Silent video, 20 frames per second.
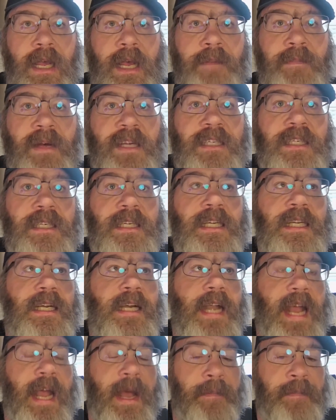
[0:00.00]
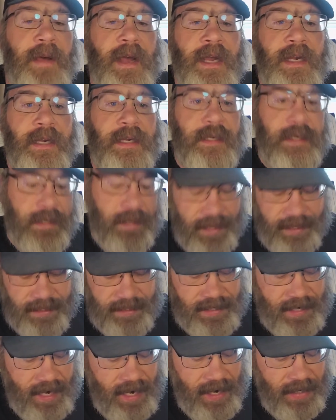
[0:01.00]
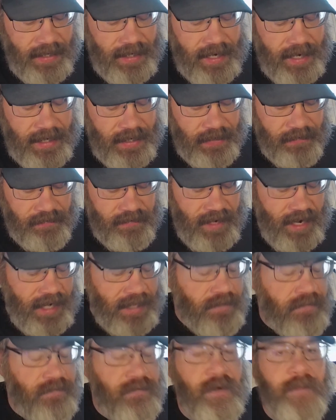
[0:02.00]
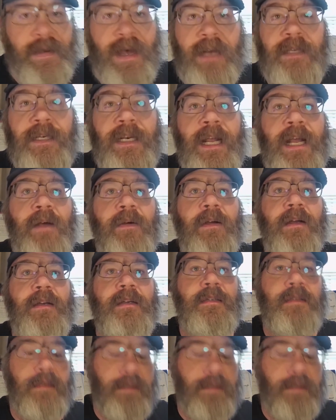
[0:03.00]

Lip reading: A much needed nap. I laid down and I crashed for about an hour.